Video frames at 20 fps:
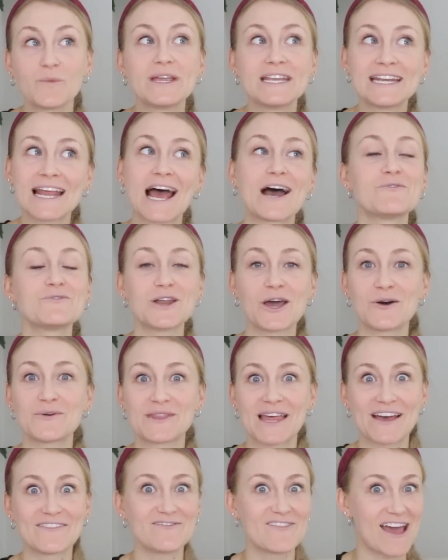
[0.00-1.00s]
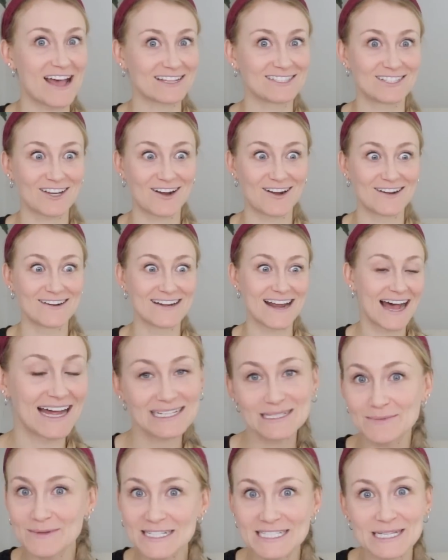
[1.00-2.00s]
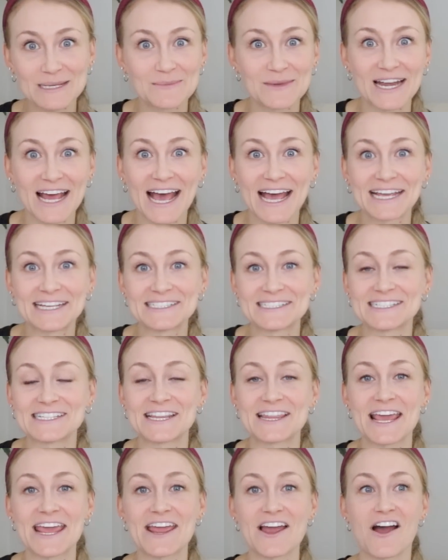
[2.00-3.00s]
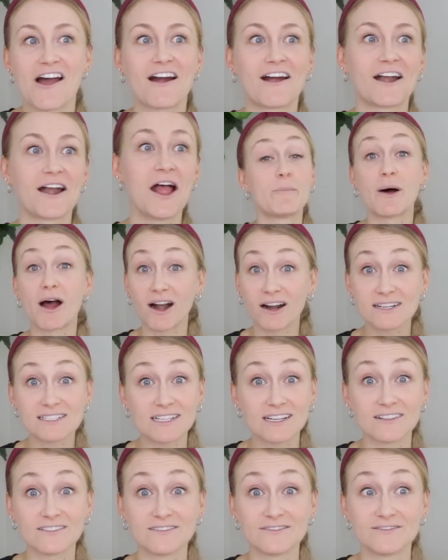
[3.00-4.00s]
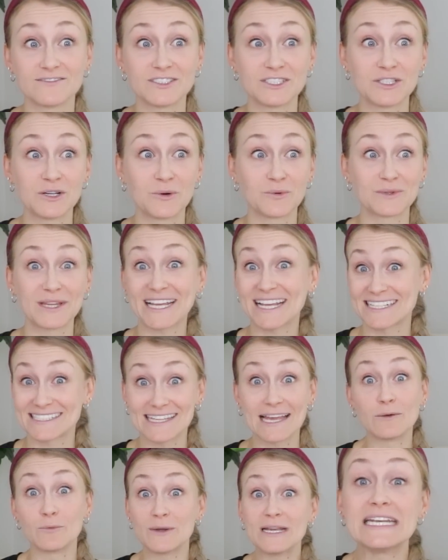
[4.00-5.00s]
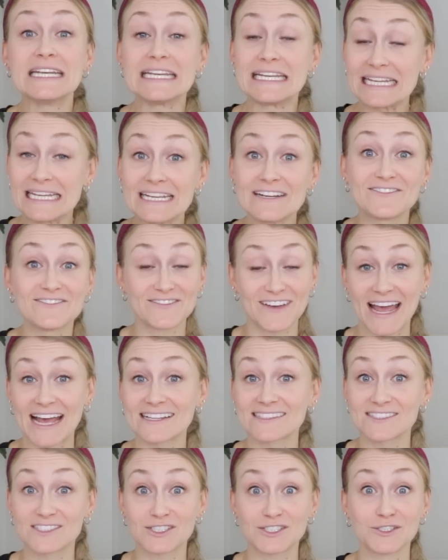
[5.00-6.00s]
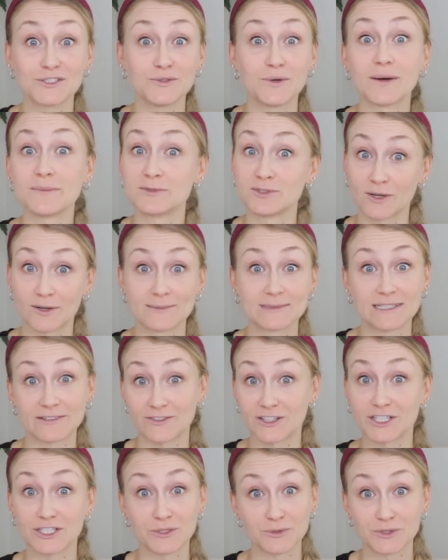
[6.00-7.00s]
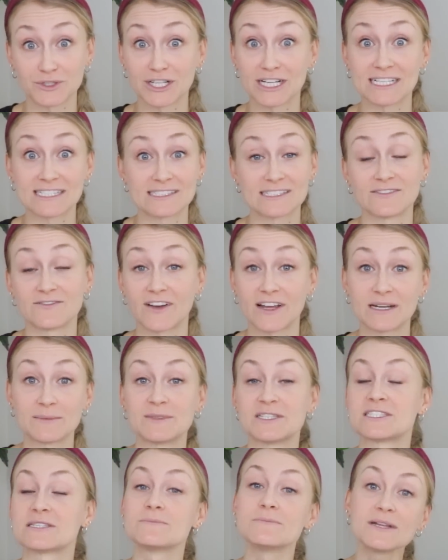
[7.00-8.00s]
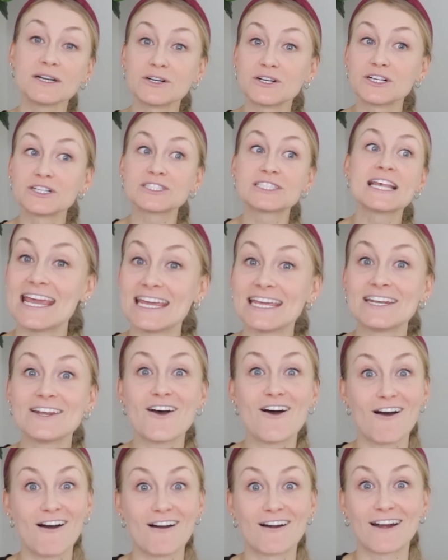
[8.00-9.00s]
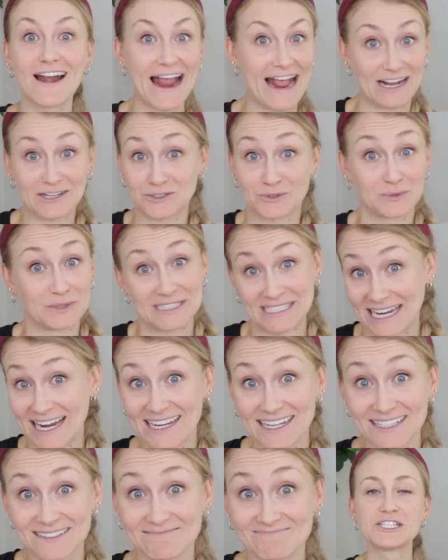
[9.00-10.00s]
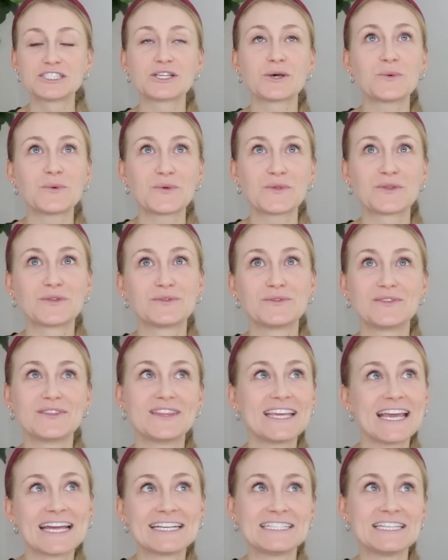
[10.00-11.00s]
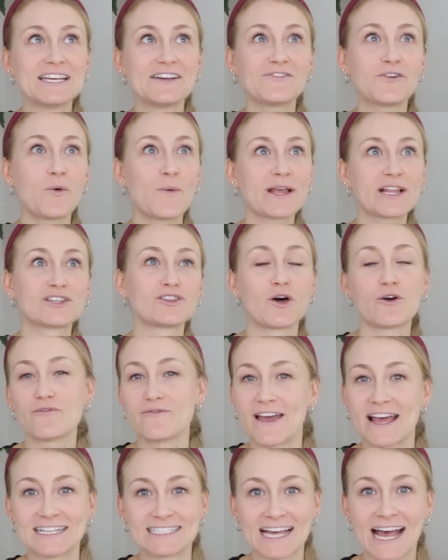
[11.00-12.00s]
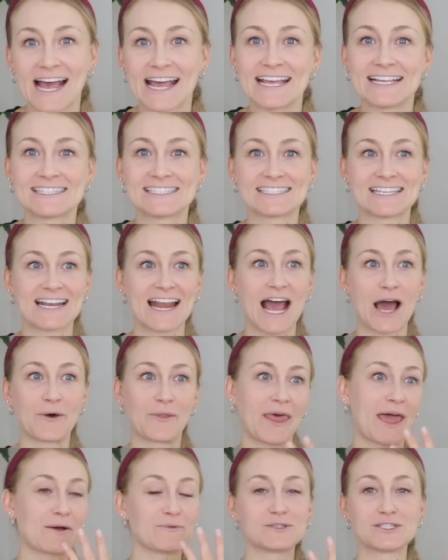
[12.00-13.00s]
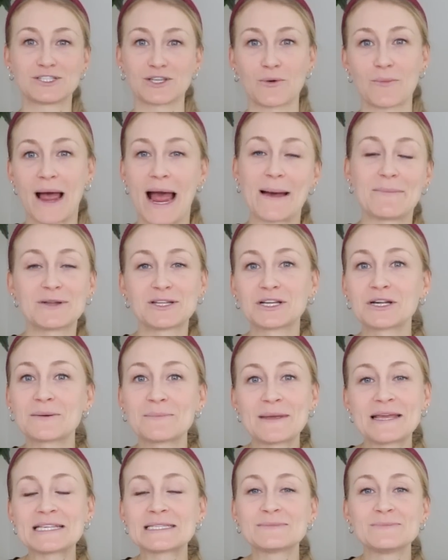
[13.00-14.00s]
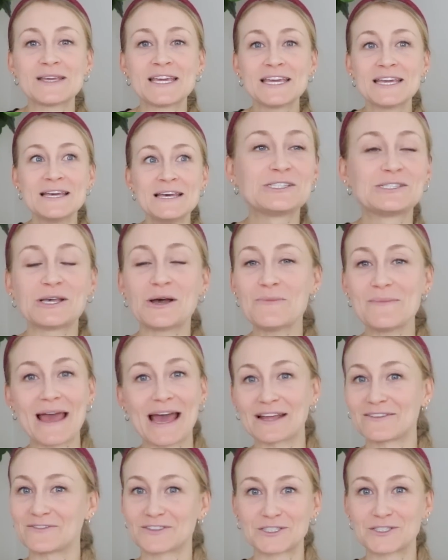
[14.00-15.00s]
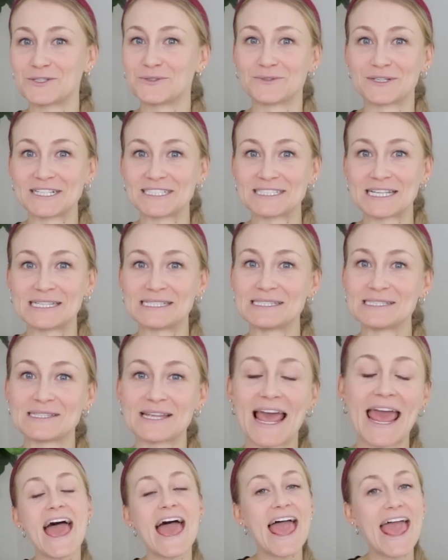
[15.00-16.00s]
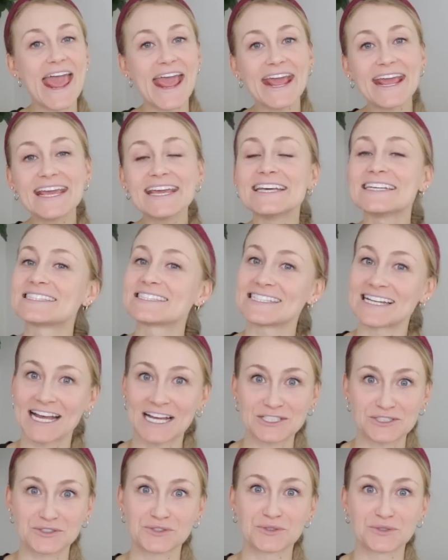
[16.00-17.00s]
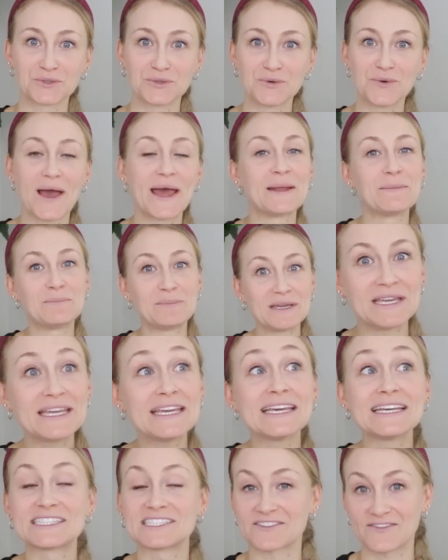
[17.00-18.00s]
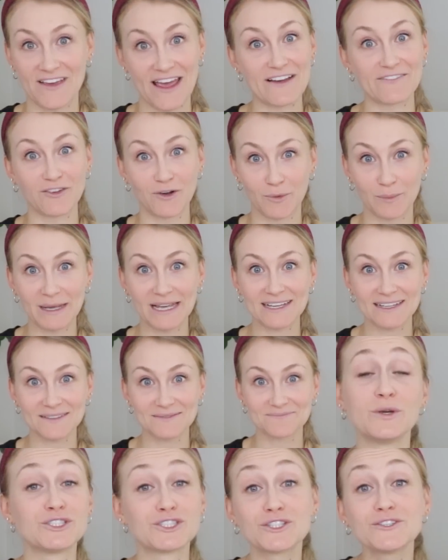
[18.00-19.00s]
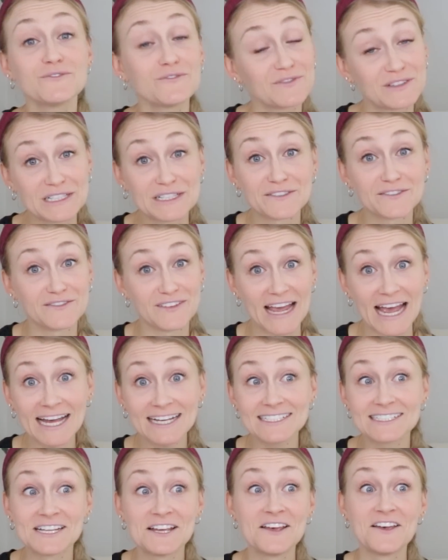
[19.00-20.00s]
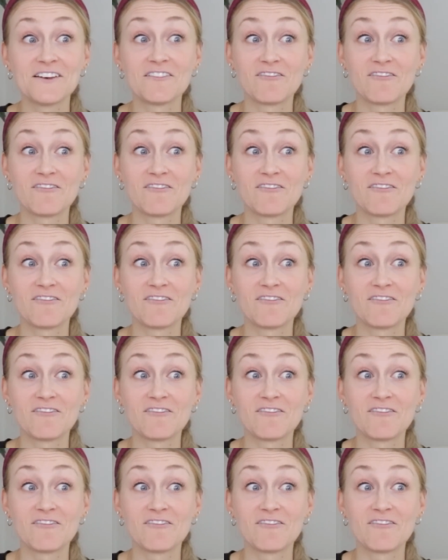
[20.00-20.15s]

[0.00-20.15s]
We now know that fats are not to be demonized. They are a part of, like I said, we need fats to absorb different nutrients and vitamins and minerals in our actual diet. So the idea of going low-fat diets and how that was so popular makes me so mad for two reasons. A, it's not true, and B, it's fat phobic. We shouldn't fear fat